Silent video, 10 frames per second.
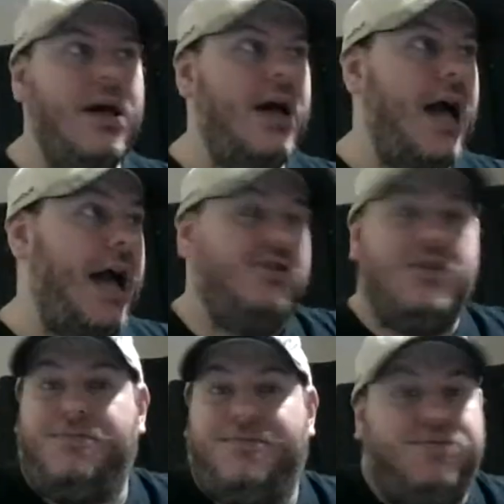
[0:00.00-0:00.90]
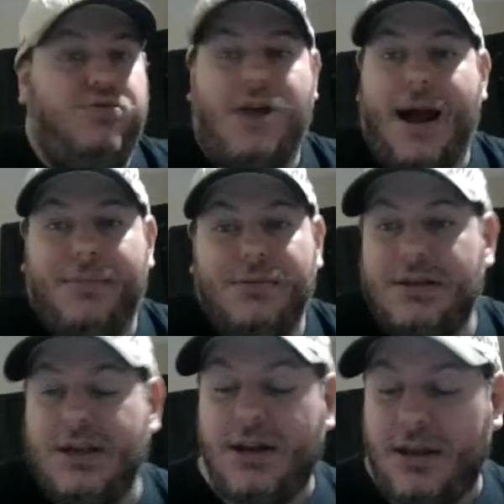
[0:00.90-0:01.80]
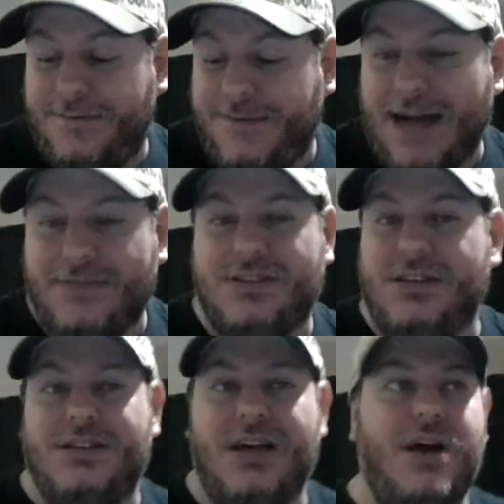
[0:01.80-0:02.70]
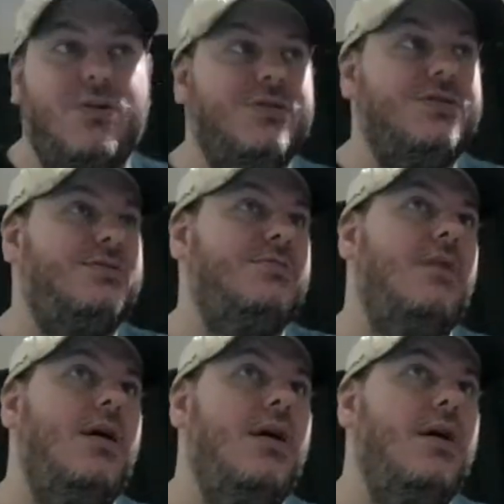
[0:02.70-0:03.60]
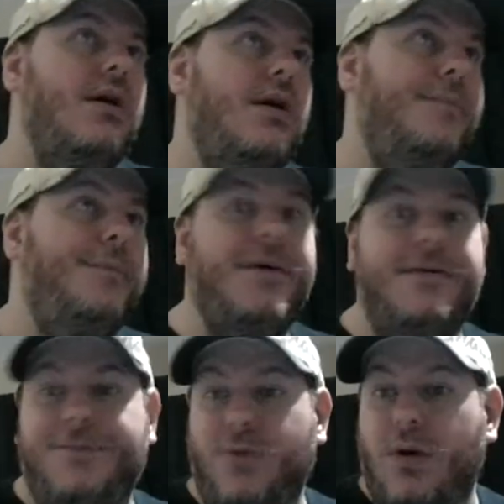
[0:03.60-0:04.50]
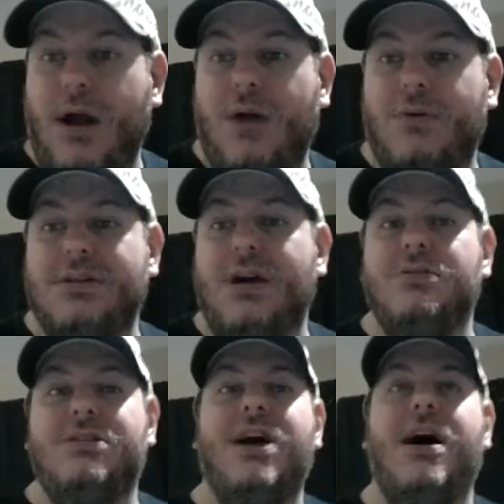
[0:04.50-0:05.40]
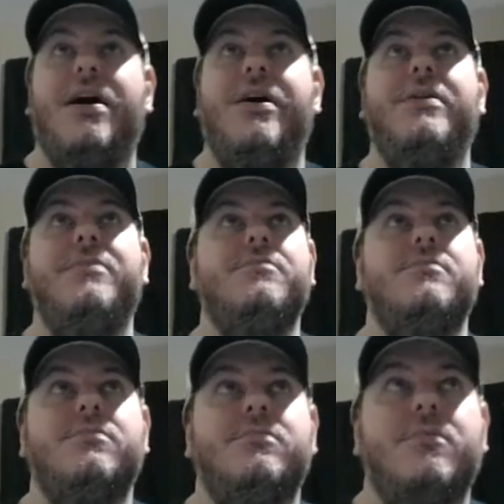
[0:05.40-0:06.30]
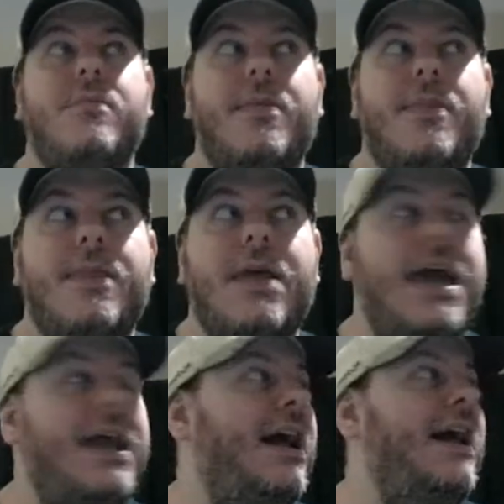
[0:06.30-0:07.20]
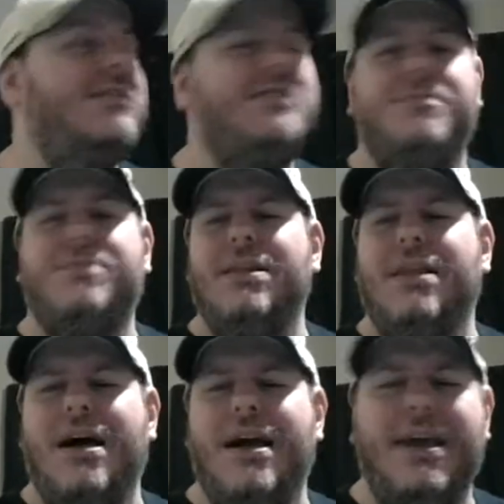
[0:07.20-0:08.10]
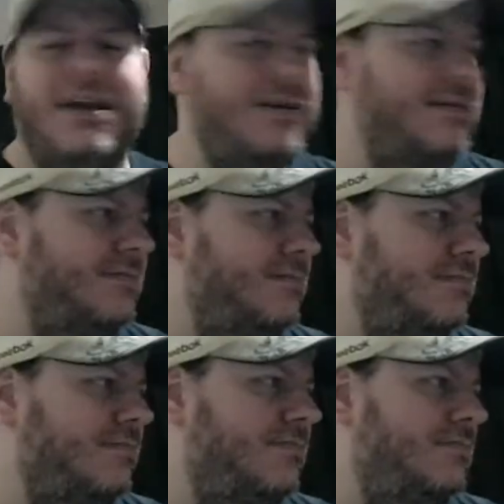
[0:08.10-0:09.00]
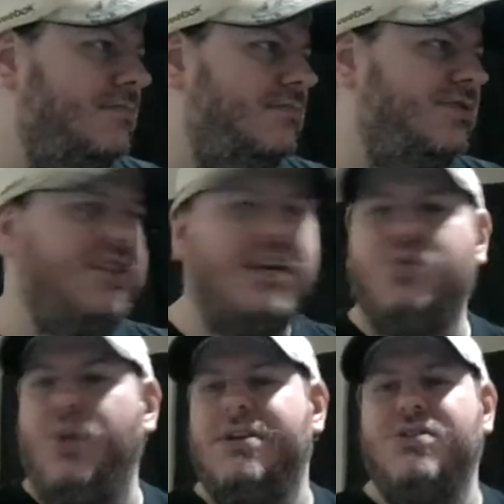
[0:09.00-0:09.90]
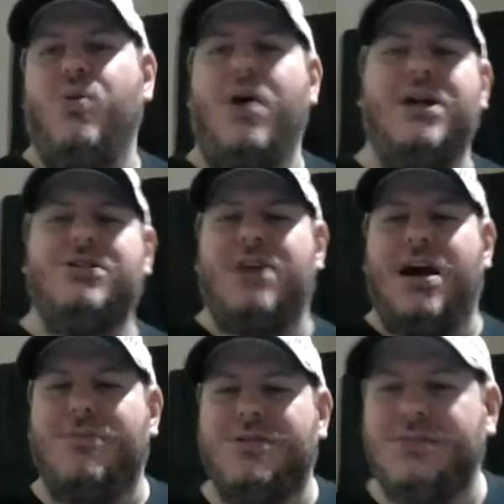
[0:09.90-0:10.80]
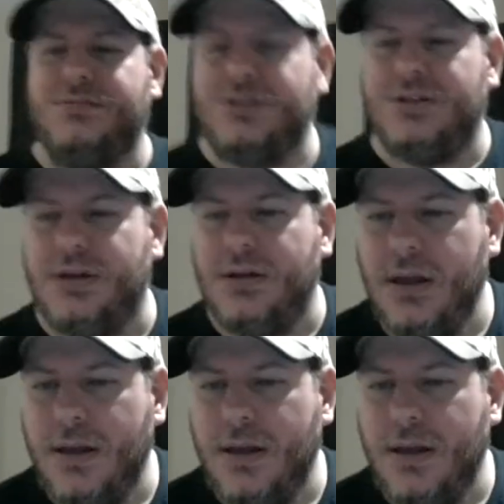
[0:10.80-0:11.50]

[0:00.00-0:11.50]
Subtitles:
I could have probably did another 5 or 6 hours. But 4 hours, I was tired. And I had something like 6 weeks of watch time or some shit.